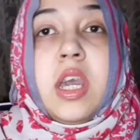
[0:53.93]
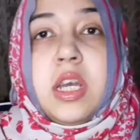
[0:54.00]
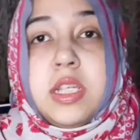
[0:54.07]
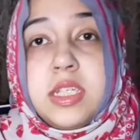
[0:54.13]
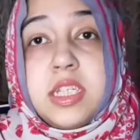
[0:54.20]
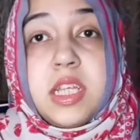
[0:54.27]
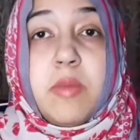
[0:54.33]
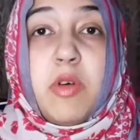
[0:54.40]

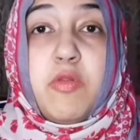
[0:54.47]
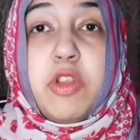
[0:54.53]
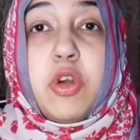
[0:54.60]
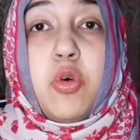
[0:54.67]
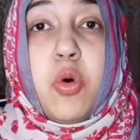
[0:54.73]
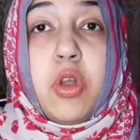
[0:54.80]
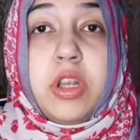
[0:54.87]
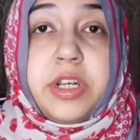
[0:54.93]
Some of the
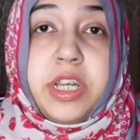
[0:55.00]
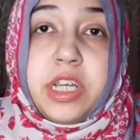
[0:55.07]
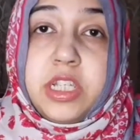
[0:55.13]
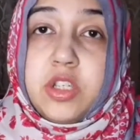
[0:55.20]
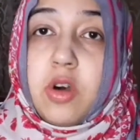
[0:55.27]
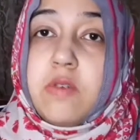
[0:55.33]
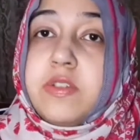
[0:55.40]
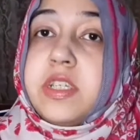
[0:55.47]
qualities
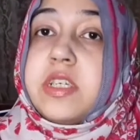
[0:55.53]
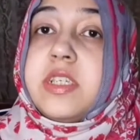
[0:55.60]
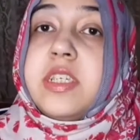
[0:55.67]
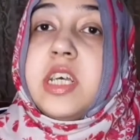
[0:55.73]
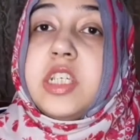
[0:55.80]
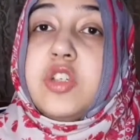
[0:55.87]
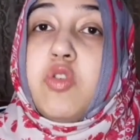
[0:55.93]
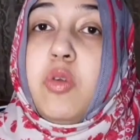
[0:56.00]
of
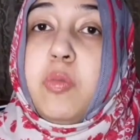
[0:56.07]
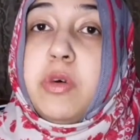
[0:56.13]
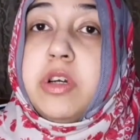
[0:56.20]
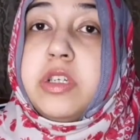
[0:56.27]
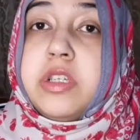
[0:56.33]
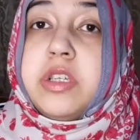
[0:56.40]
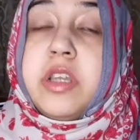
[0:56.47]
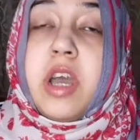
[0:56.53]
successful
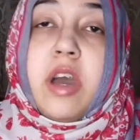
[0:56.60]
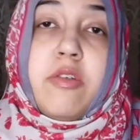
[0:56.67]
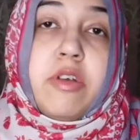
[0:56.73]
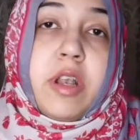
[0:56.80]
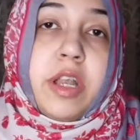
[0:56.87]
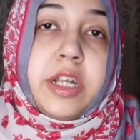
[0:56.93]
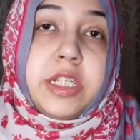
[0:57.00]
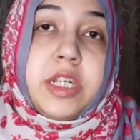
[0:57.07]
person are
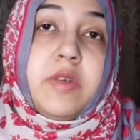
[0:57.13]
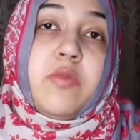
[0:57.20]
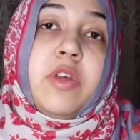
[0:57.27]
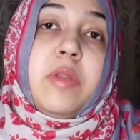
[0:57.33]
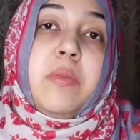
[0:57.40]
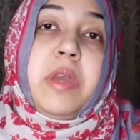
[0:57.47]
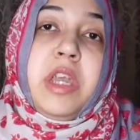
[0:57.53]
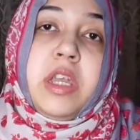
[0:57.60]
related with
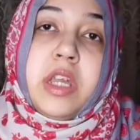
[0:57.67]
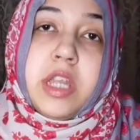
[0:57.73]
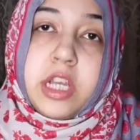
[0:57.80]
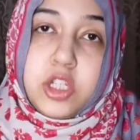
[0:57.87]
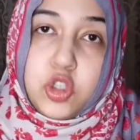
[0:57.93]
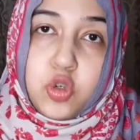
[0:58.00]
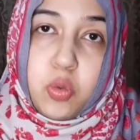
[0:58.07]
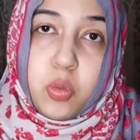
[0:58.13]
being an
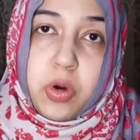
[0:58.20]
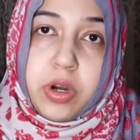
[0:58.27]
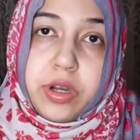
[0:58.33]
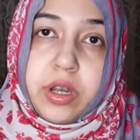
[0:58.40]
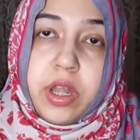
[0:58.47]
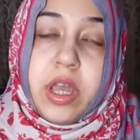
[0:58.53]
extrovert,